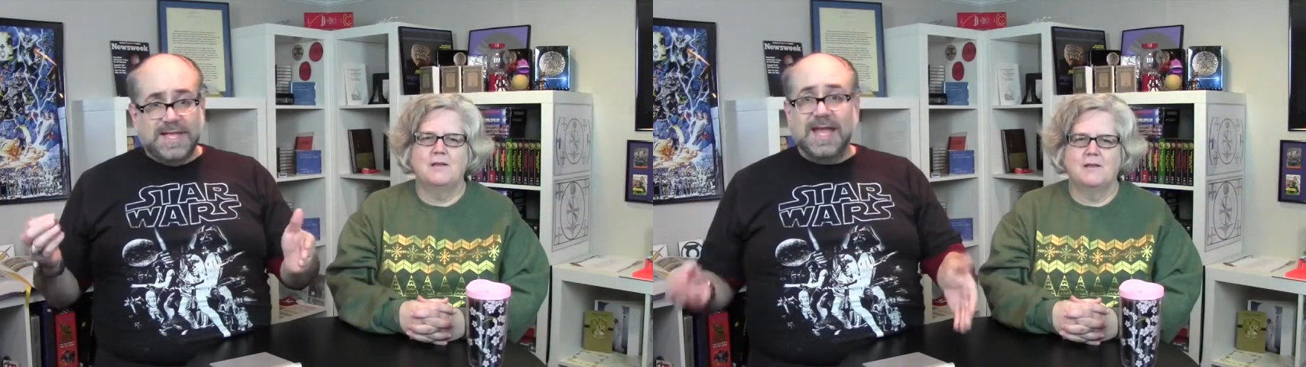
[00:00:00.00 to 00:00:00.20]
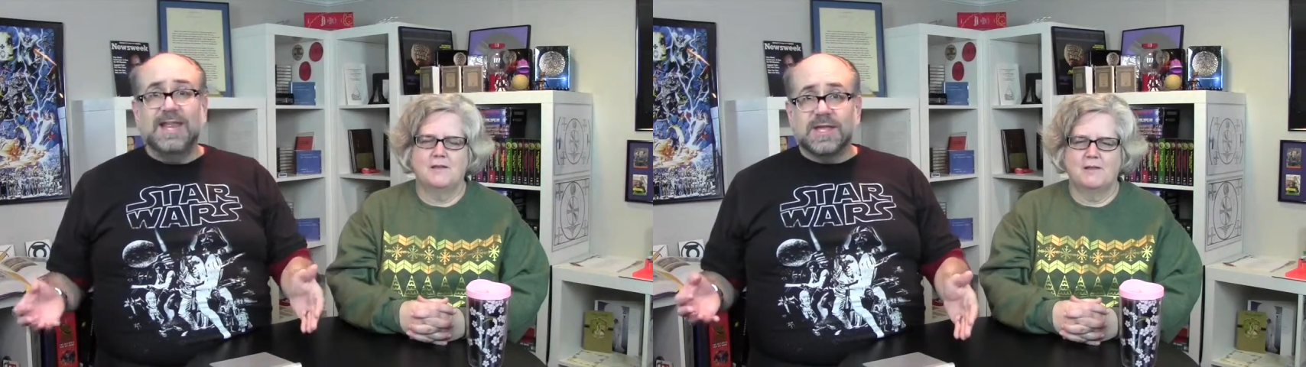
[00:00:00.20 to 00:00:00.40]

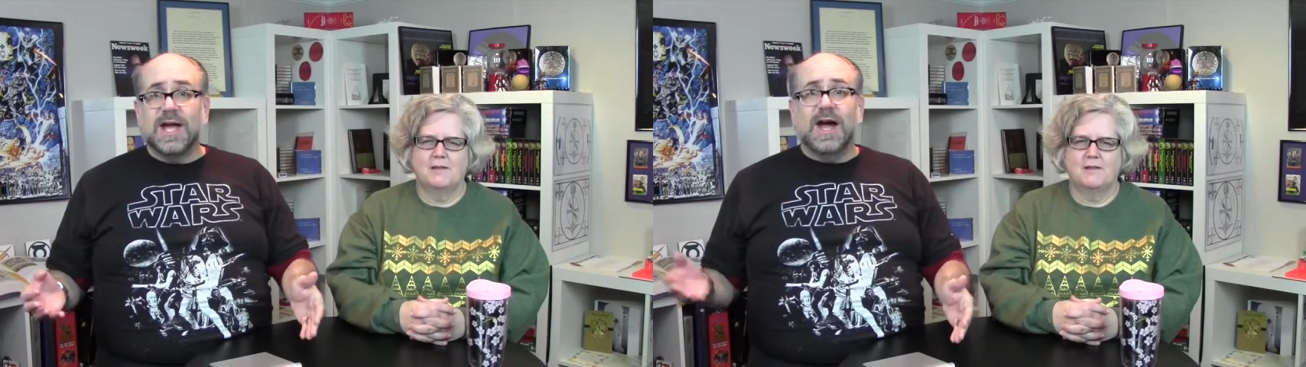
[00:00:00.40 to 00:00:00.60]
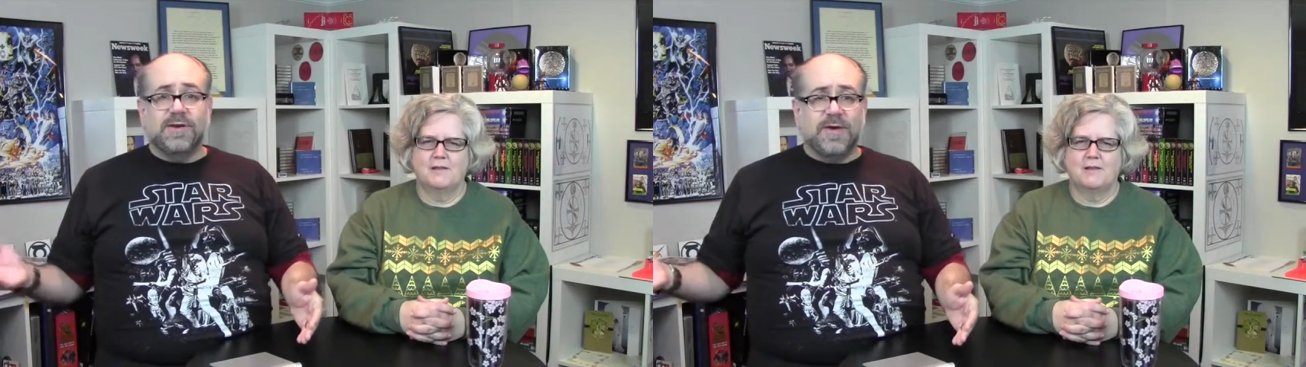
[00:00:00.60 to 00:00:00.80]
Speaker 1: getting the
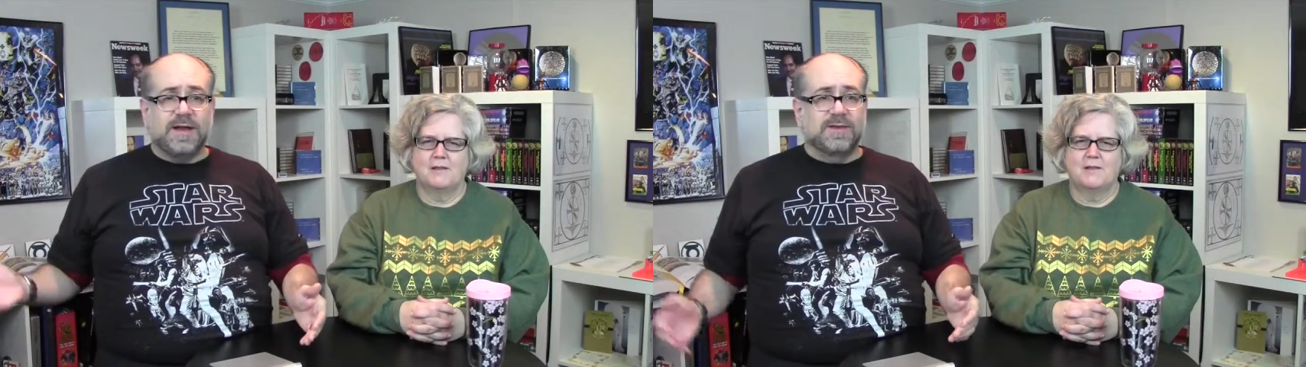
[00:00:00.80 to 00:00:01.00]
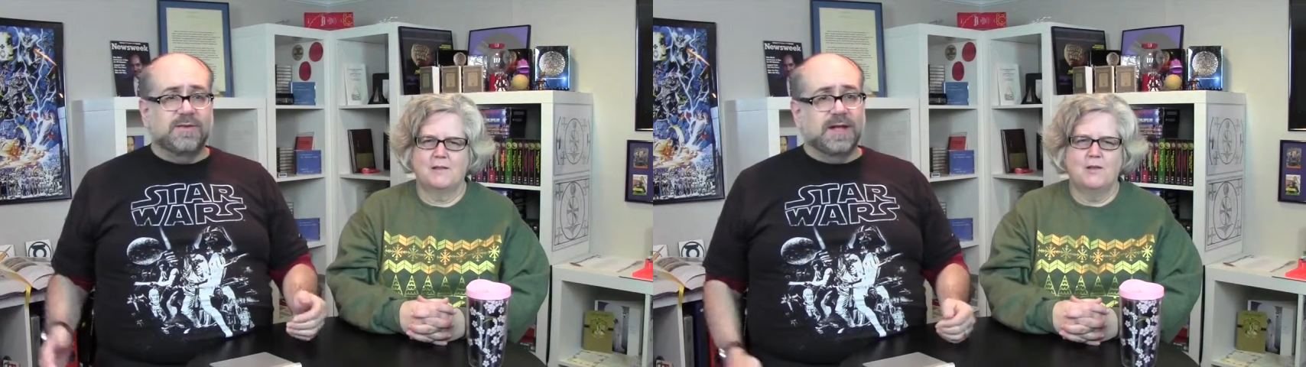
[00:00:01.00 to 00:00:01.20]

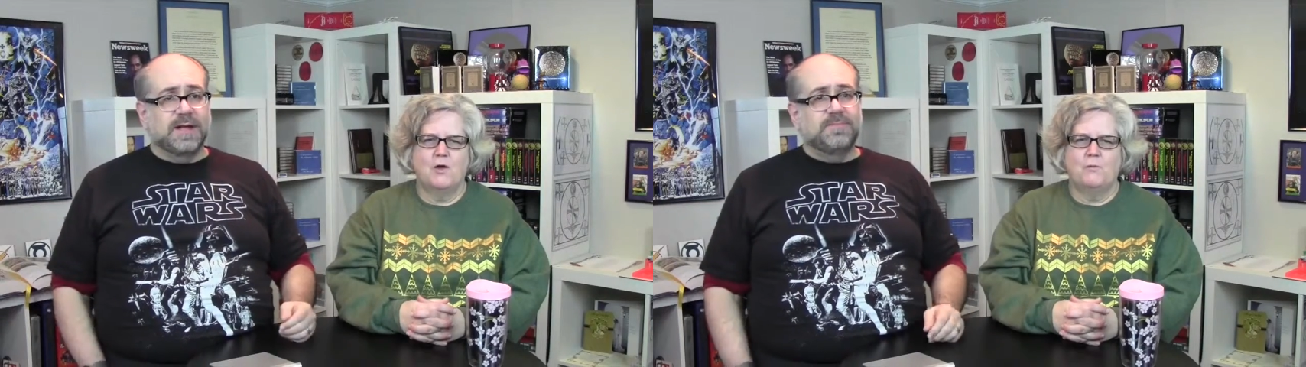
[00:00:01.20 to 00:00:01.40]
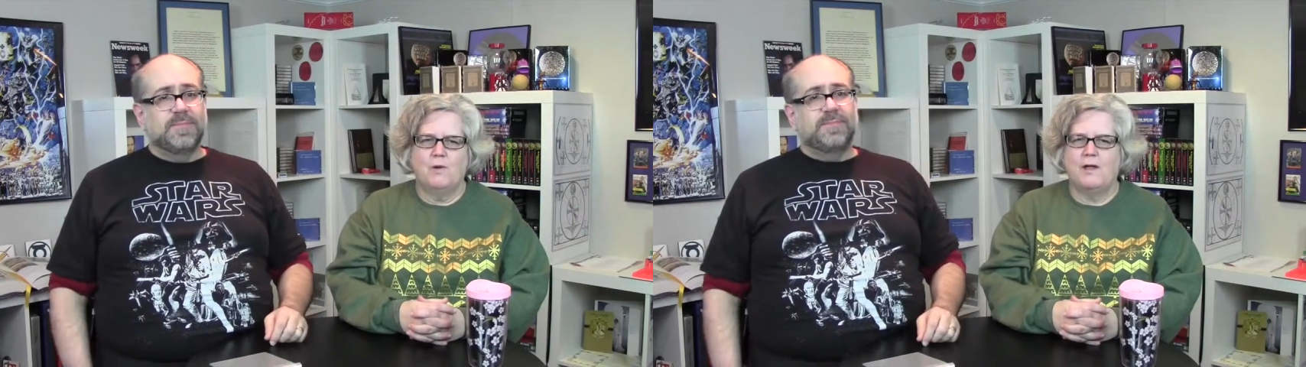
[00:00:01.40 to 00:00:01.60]
contract and doing
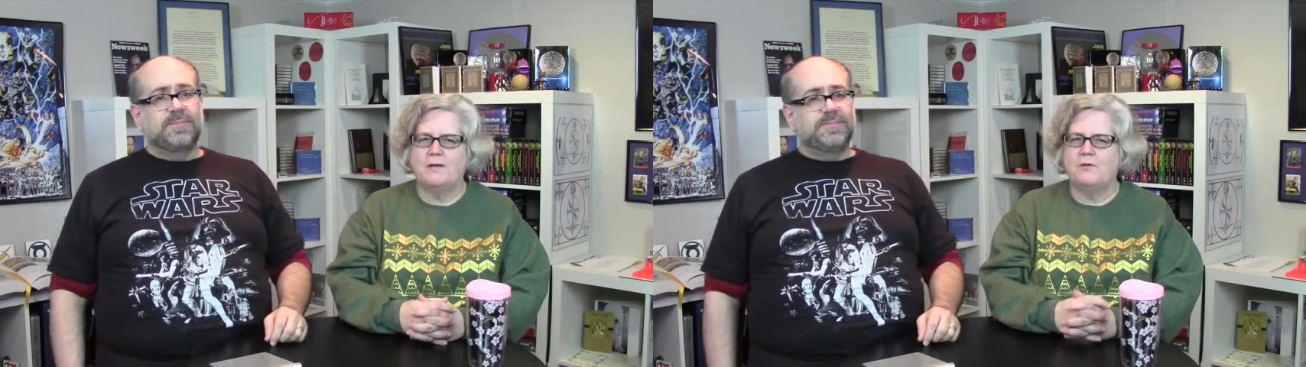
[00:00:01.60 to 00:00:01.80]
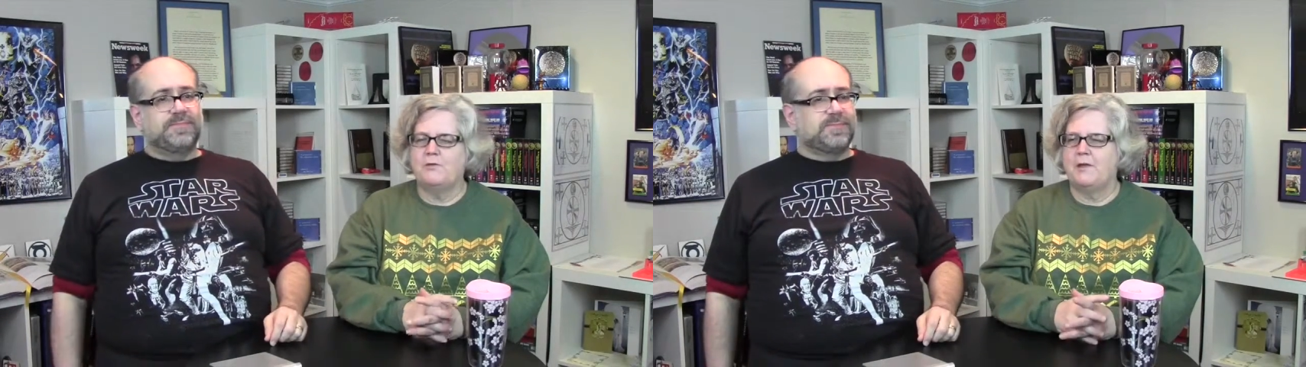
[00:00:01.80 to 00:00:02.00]
it.
Speaker 2: Well,
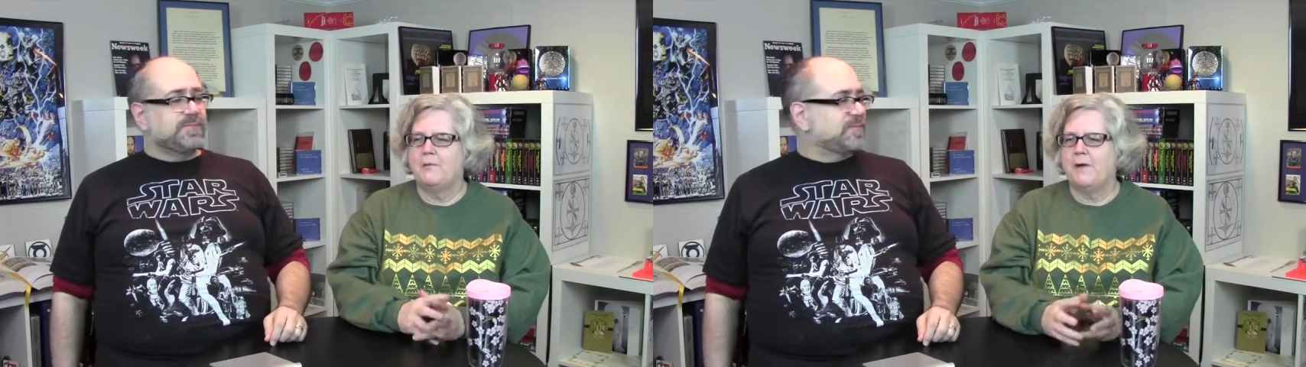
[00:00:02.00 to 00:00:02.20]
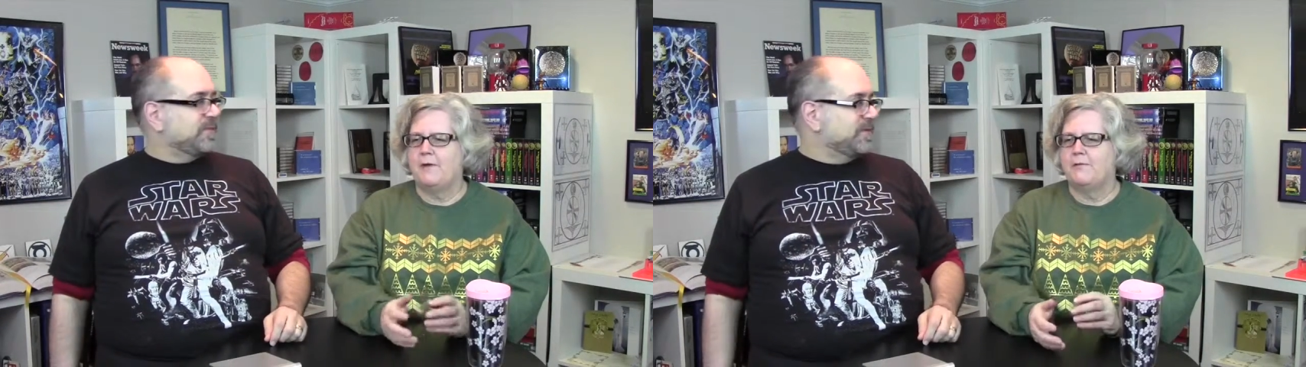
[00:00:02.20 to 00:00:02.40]
and you
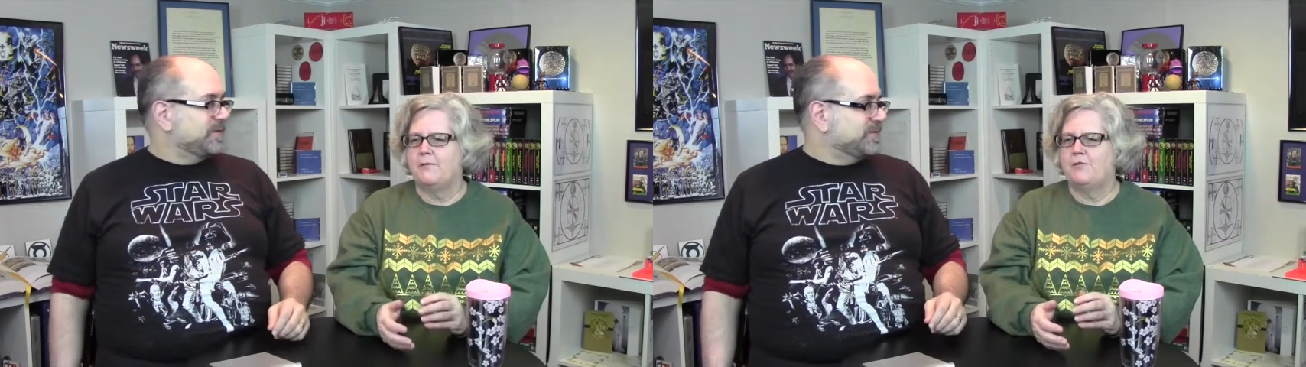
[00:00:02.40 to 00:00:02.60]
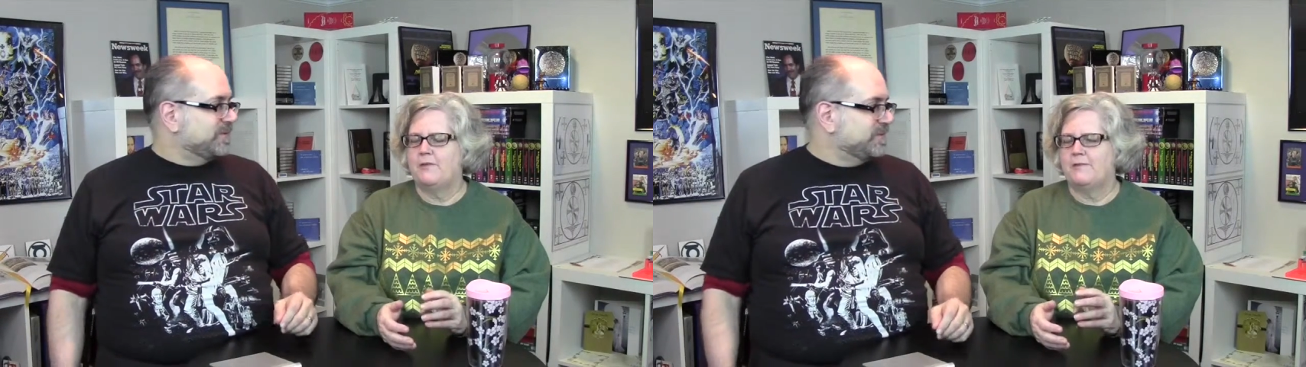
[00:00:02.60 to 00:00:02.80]
think
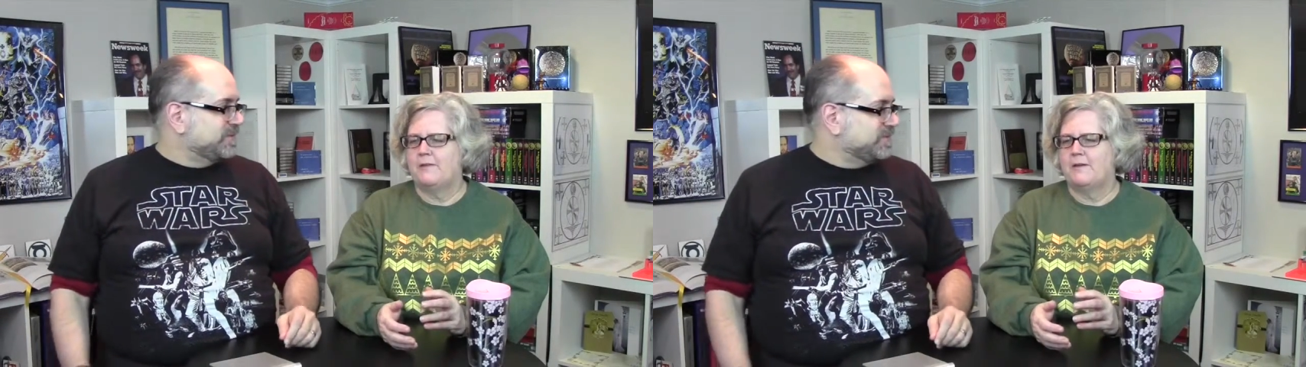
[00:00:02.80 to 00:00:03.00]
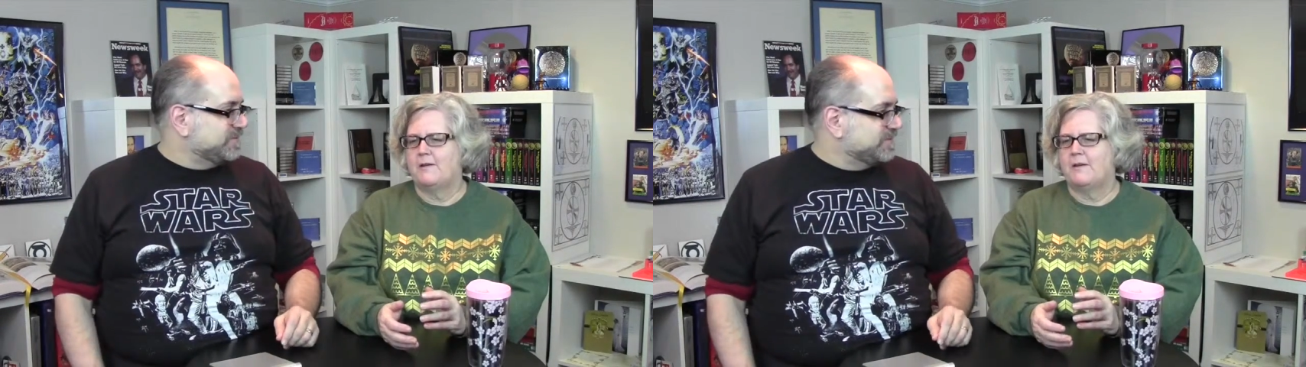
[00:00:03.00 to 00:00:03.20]
about just the